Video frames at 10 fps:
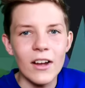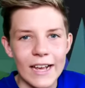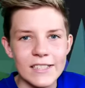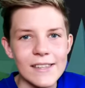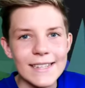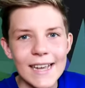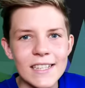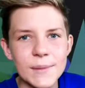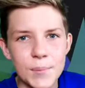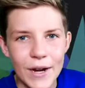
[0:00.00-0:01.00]
Okay, so this hack
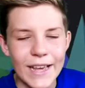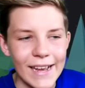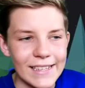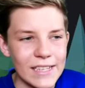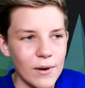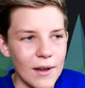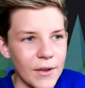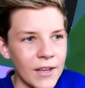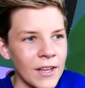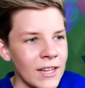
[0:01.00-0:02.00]
is a pretty easy one,
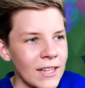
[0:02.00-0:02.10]
but